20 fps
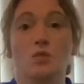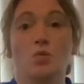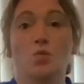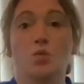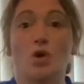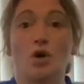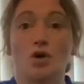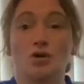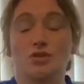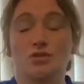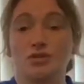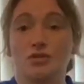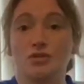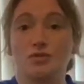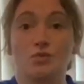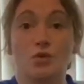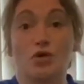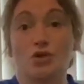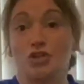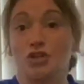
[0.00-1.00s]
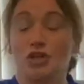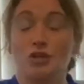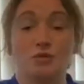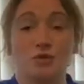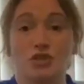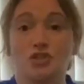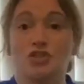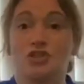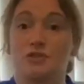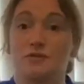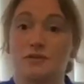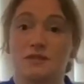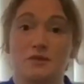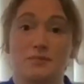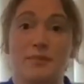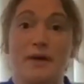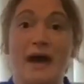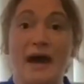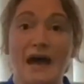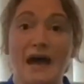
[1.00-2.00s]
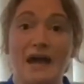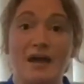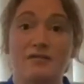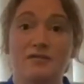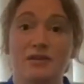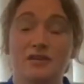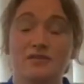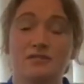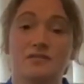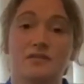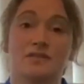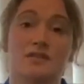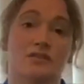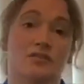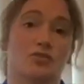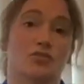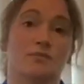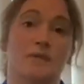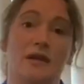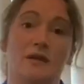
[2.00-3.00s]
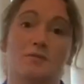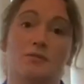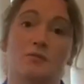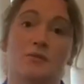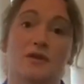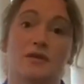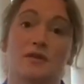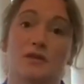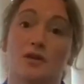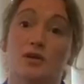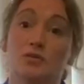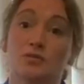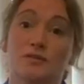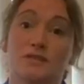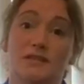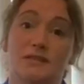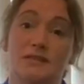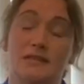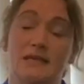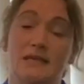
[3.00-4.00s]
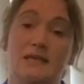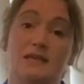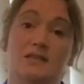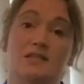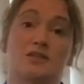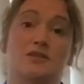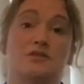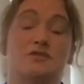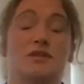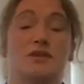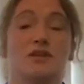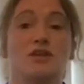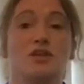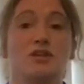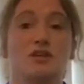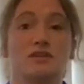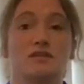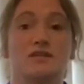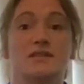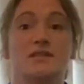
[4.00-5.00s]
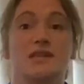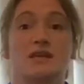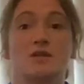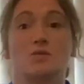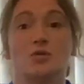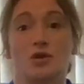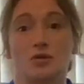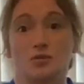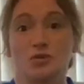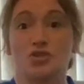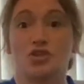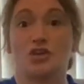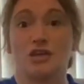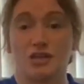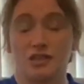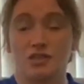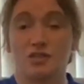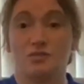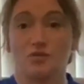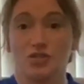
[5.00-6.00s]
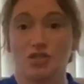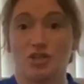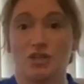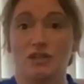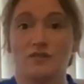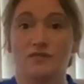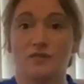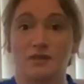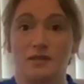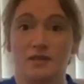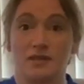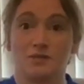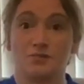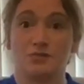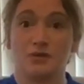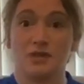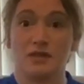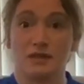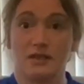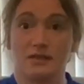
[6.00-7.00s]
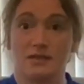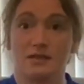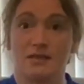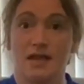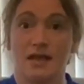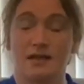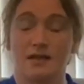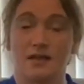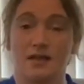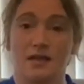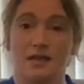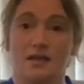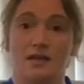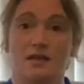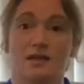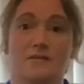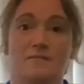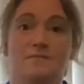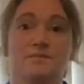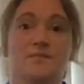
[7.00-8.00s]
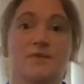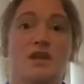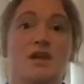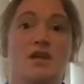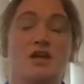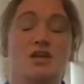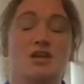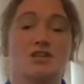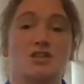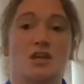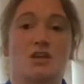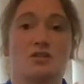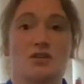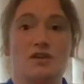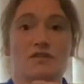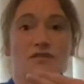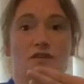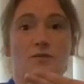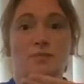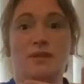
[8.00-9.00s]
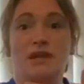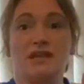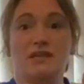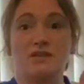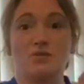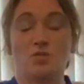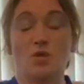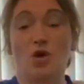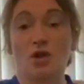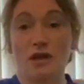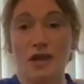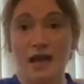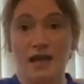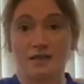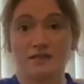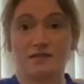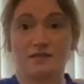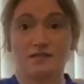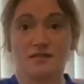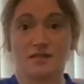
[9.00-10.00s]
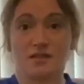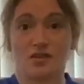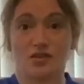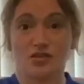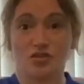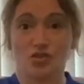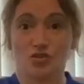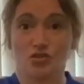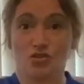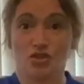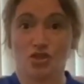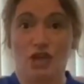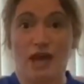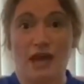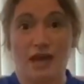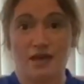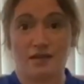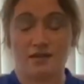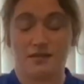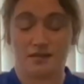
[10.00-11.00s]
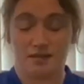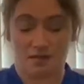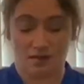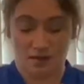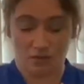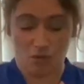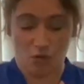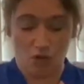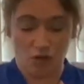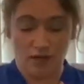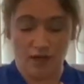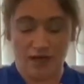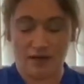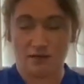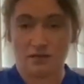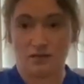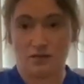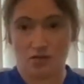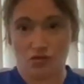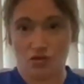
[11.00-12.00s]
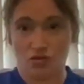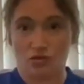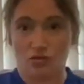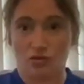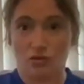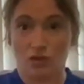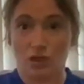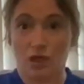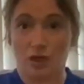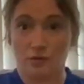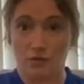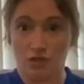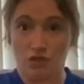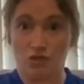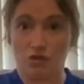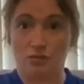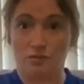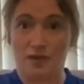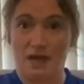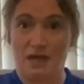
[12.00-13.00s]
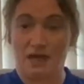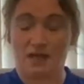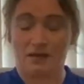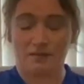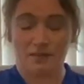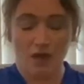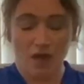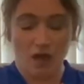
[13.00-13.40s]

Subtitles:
what you can do as a parent or maybe with an older teen, so that you can see what we're trying to achieve with this breathing technique. So if you place one hand on your chest and one hand on your lower tummy,